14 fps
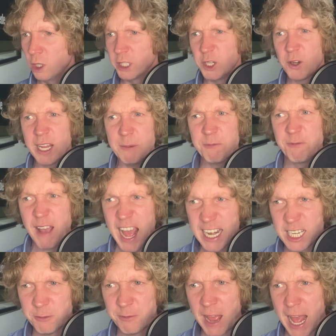You keep Van
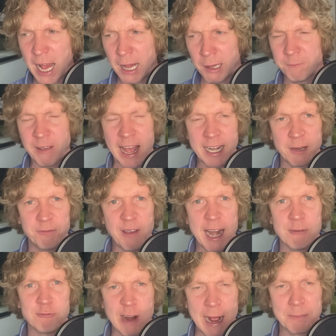der
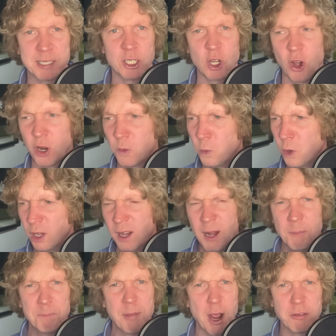Ven wrapped in cotton wool.
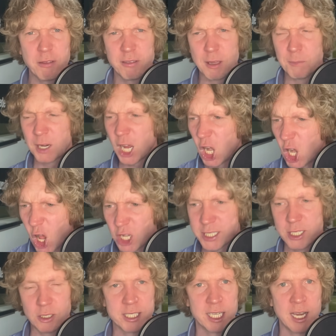Both of them
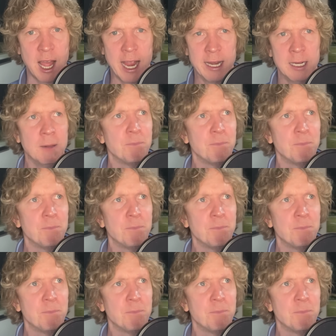colossal tonight.